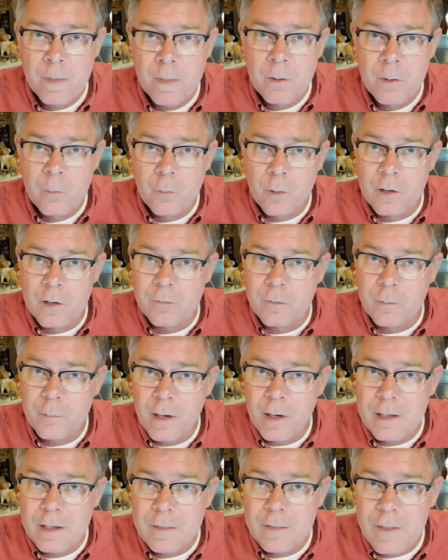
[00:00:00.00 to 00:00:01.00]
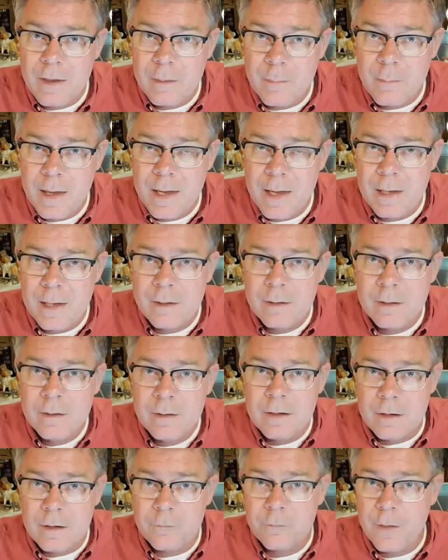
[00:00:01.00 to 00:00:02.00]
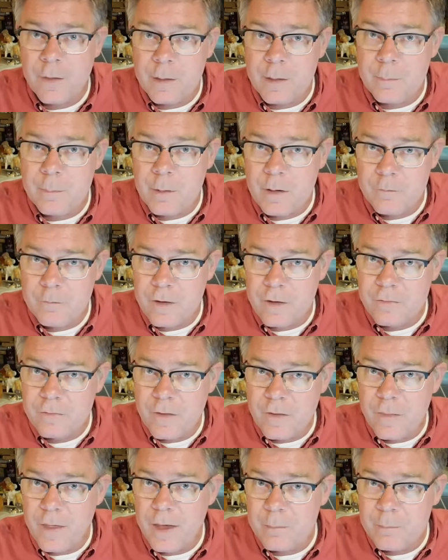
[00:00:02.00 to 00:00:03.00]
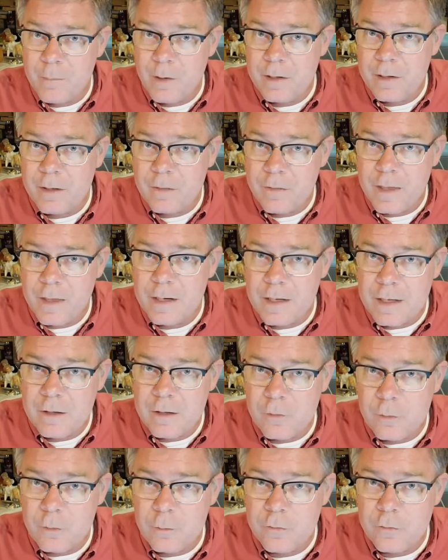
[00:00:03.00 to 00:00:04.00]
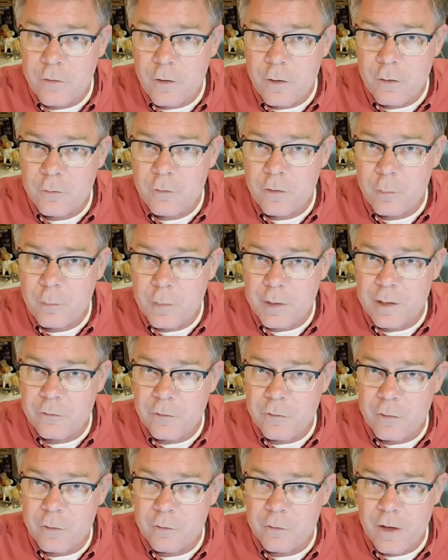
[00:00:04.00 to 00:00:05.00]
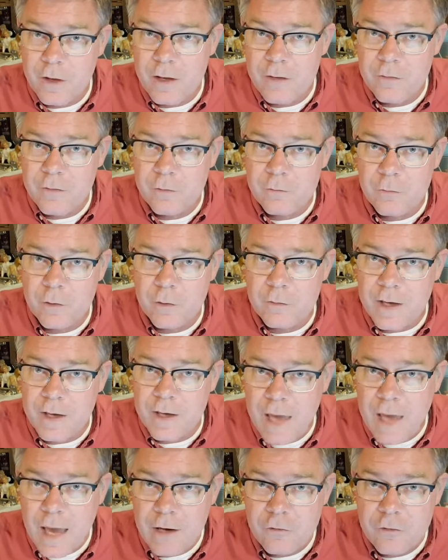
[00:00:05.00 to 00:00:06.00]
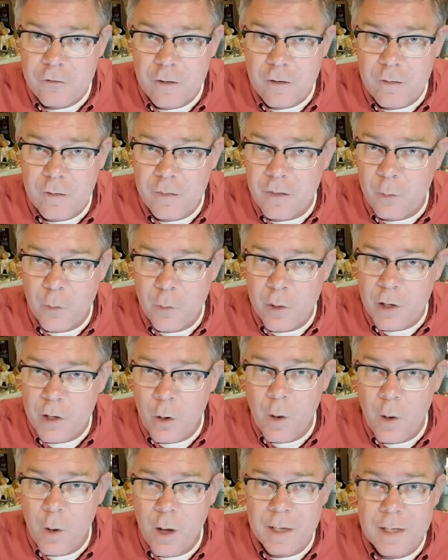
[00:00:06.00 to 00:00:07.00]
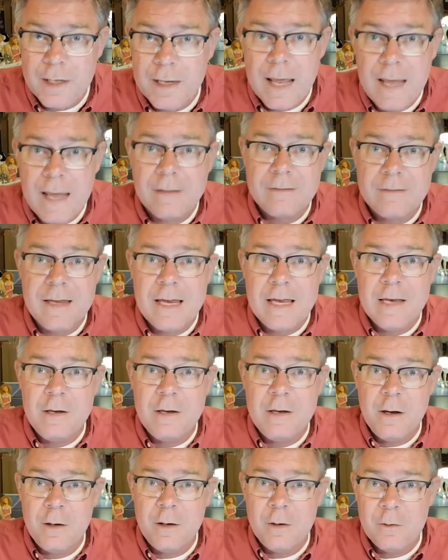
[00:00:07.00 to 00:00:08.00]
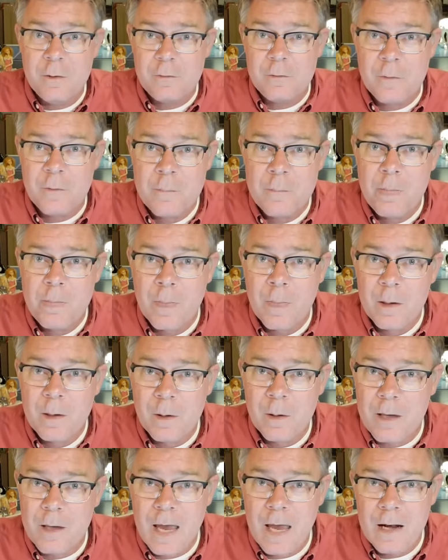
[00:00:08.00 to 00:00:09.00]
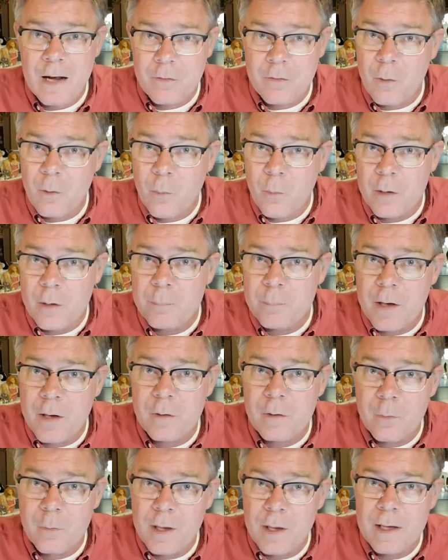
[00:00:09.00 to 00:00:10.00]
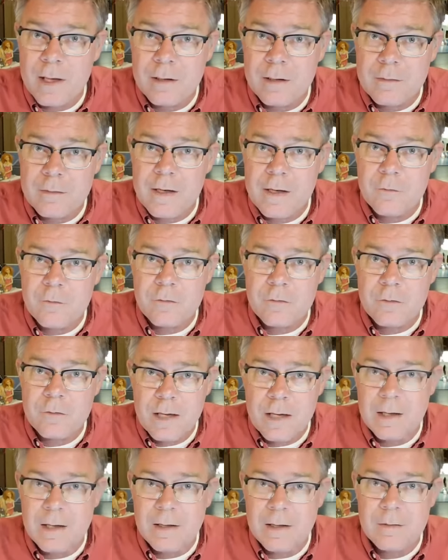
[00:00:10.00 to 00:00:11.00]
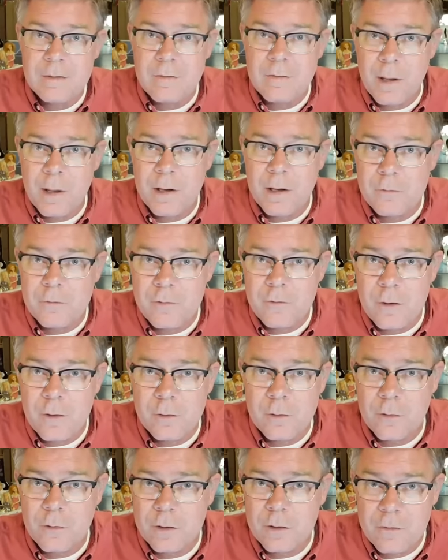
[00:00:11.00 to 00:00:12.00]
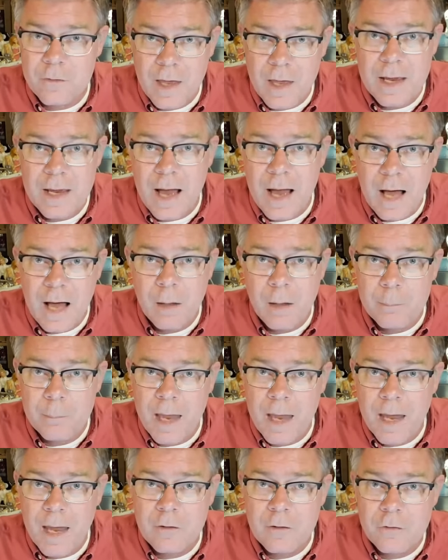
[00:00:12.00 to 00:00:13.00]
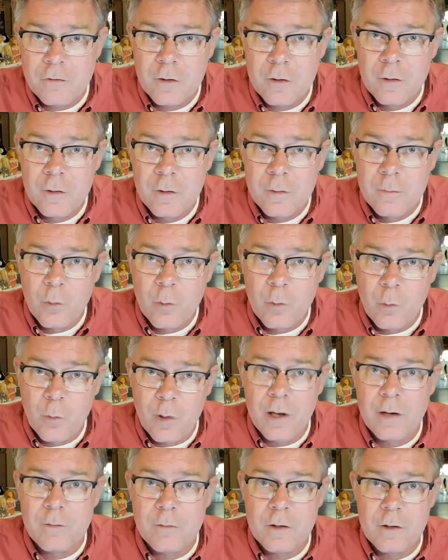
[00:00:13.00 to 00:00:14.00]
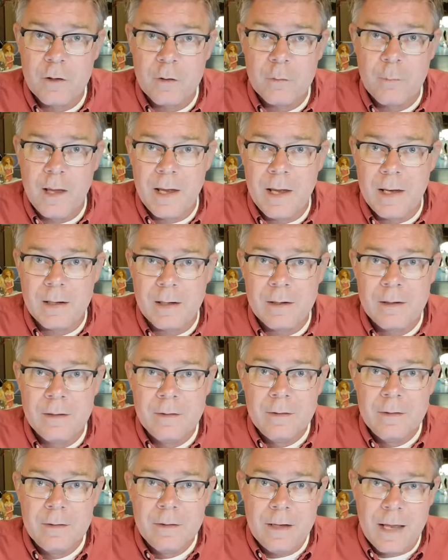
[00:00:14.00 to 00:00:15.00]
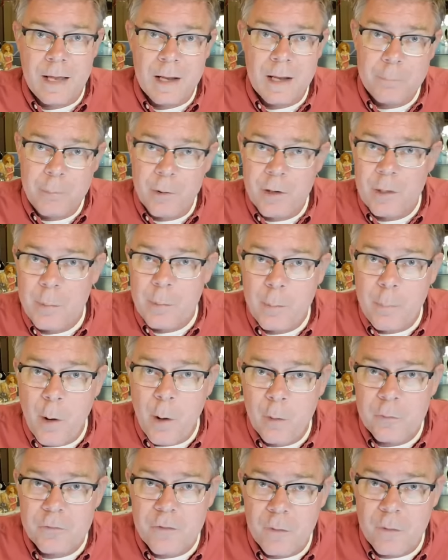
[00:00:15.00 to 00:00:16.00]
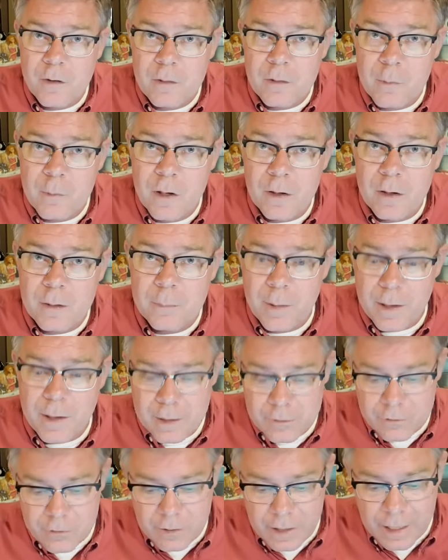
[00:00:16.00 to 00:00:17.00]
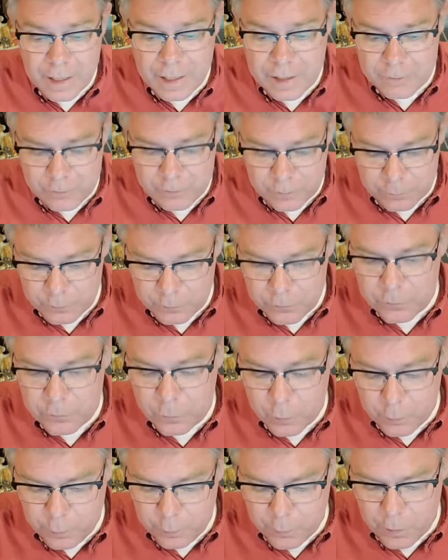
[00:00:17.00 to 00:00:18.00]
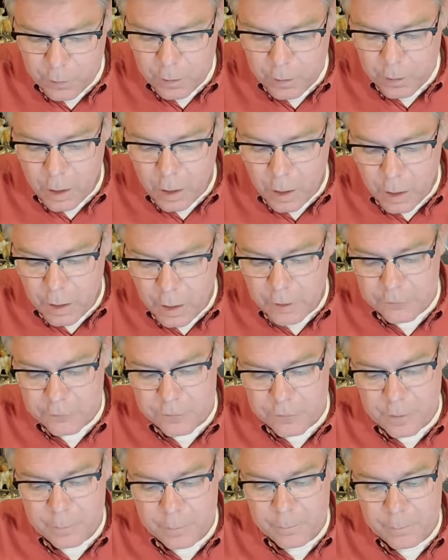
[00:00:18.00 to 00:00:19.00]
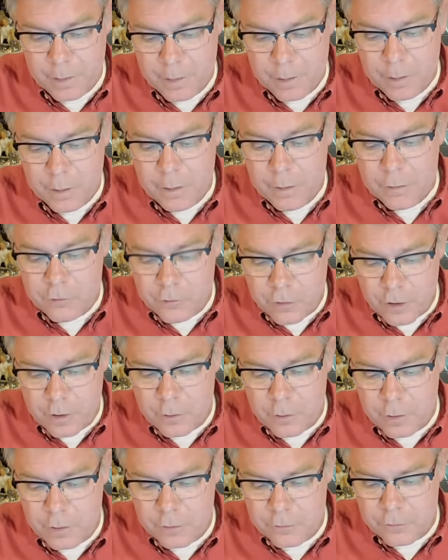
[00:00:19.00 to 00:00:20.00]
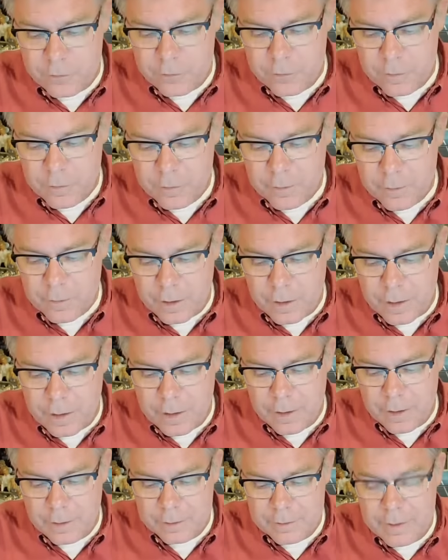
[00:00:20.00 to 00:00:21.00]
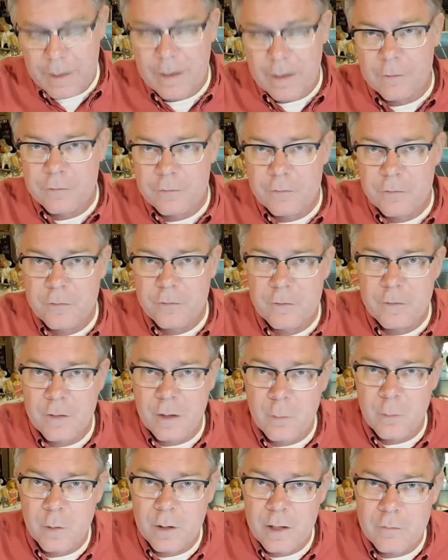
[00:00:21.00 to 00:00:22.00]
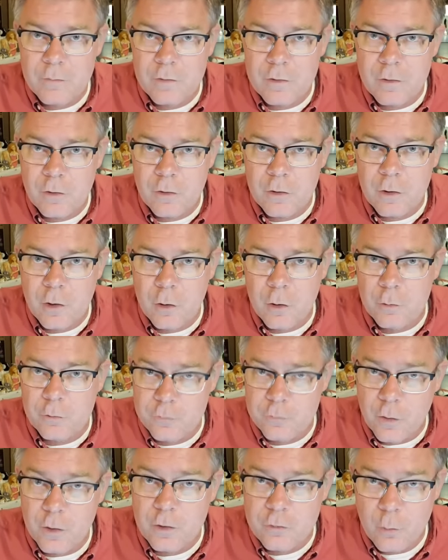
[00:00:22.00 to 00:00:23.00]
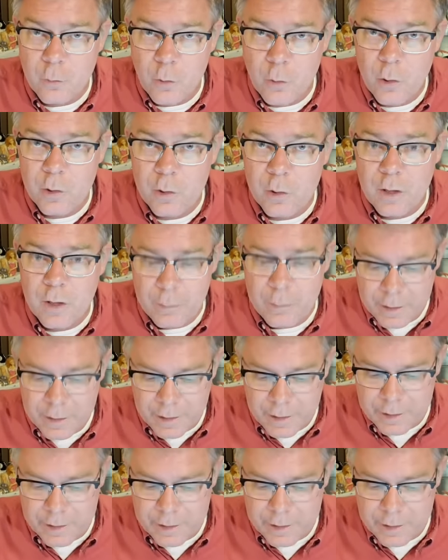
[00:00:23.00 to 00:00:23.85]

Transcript: whatever money they made. If they invested that money then into silver because they're saving for a vacation that they want to go on in 18 years. Okay. And I thought, what a better way to teach kids about silver is hey, I'll match whatever you make. And I put up a post on the community page and I had some super awesome generous uh, gifts that were given to the girls. Virtual lemonade,